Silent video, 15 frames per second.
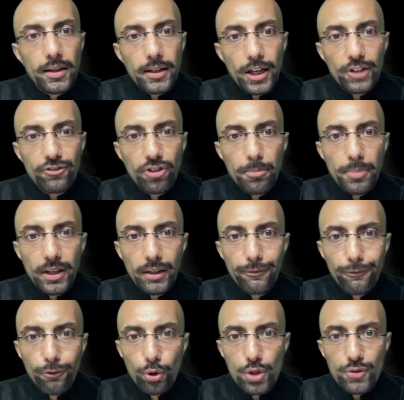It will be in
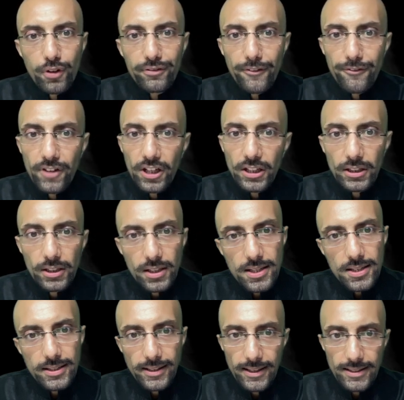force for 15
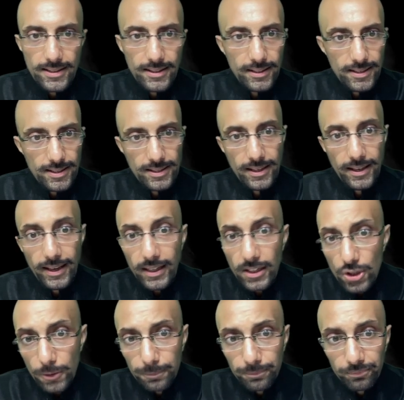years? Yes, this is correct.